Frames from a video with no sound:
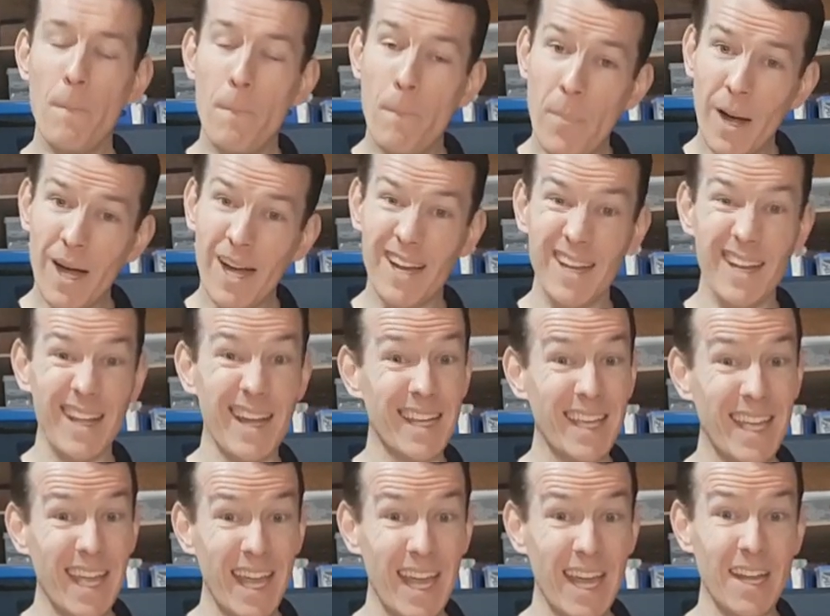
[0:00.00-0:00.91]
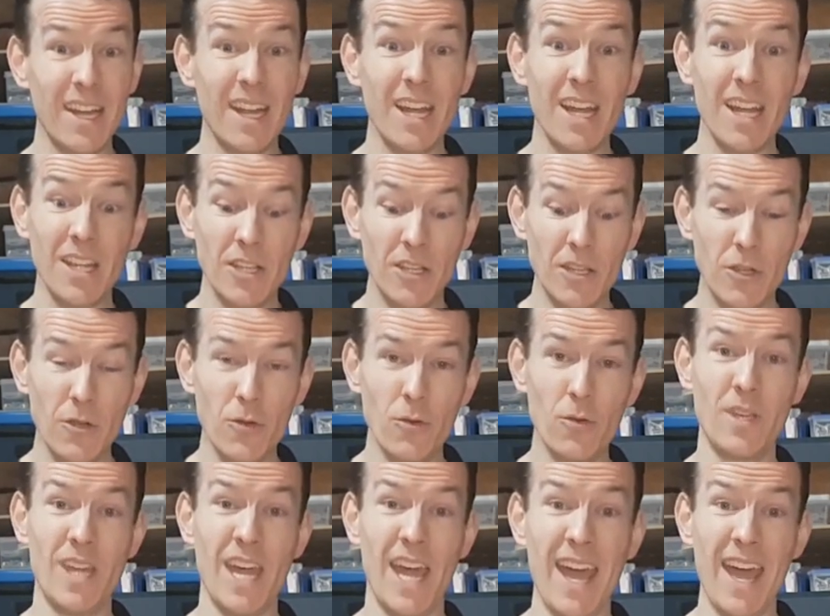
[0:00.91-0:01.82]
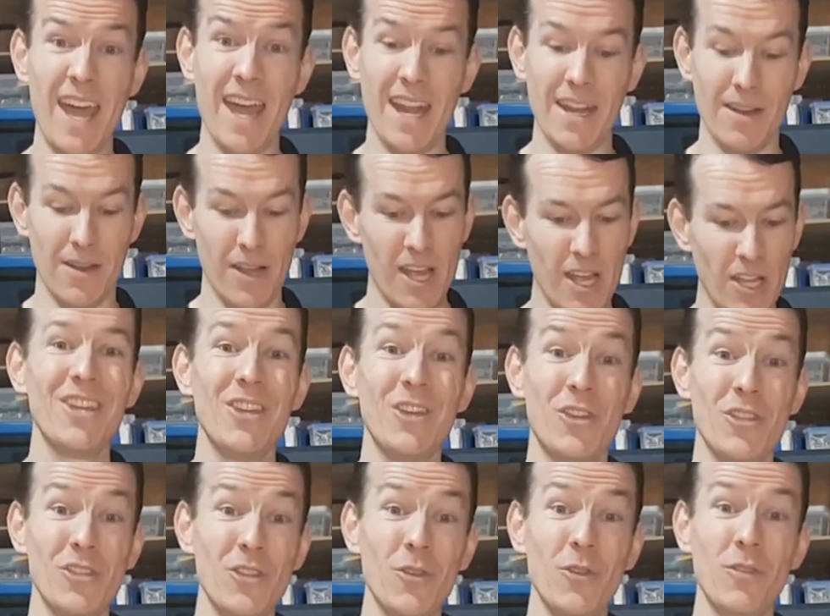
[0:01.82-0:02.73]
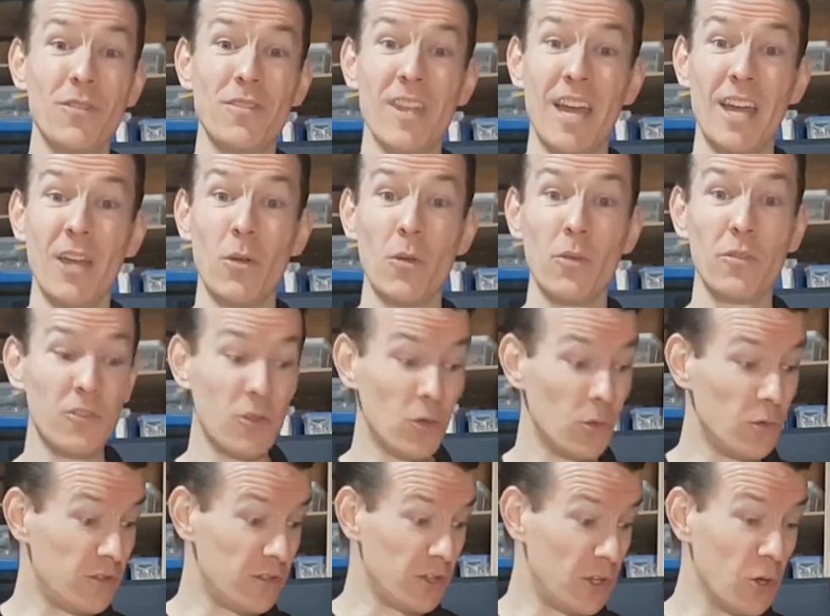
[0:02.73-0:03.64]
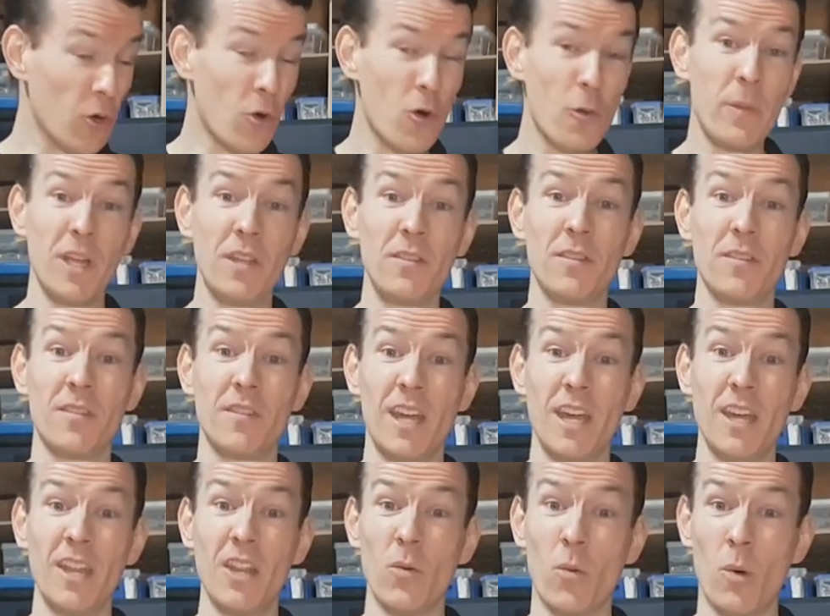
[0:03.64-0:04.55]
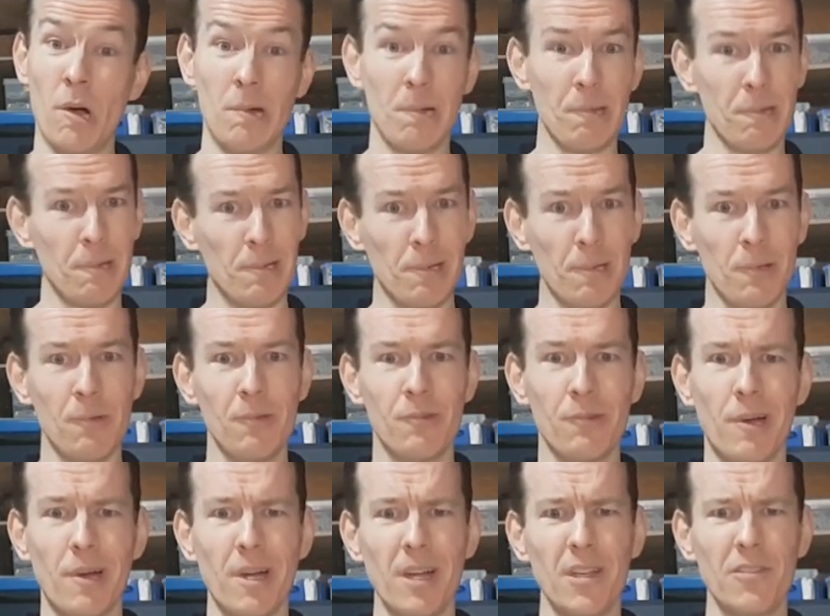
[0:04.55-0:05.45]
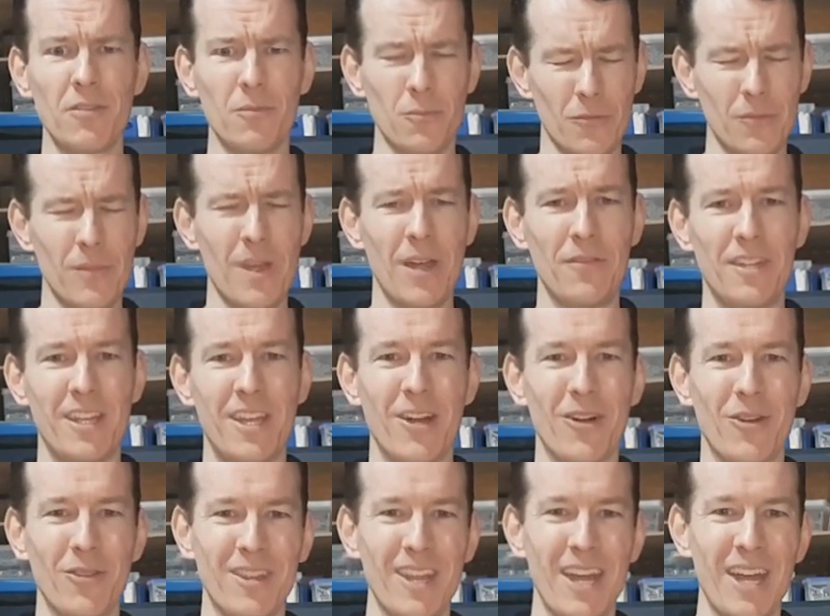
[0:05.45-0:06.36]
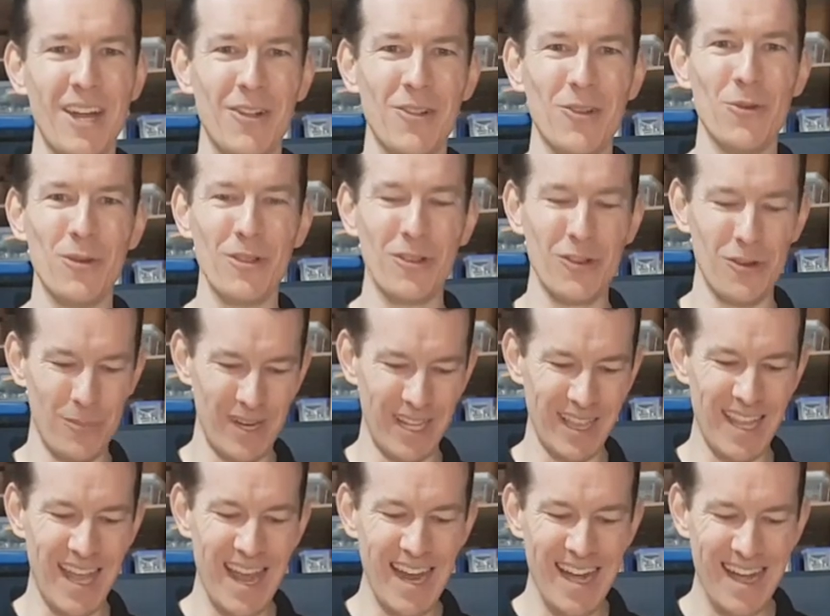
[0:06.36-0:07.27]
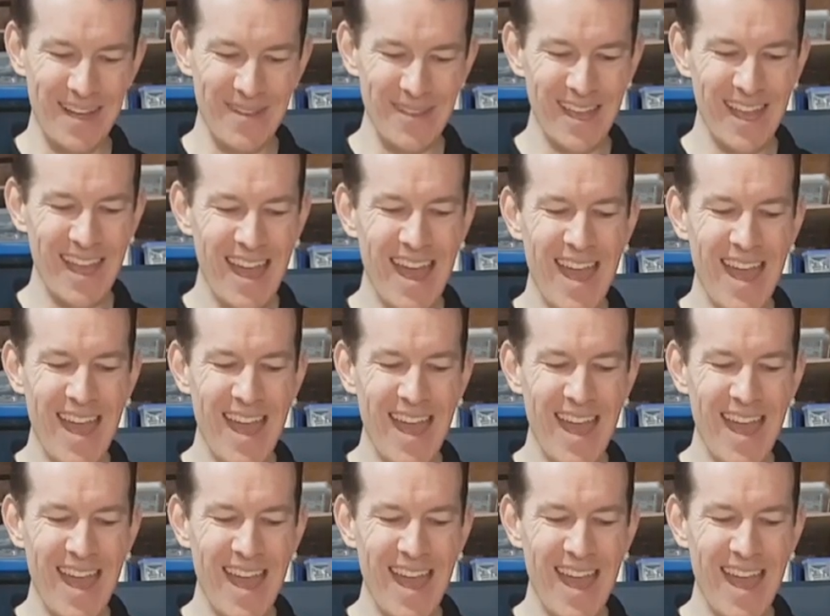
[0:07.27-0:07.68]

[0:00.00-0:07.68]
But again, you can. You can use nails to secure pieces together while the glue dries. We'll have to get onto that glue a little bit later.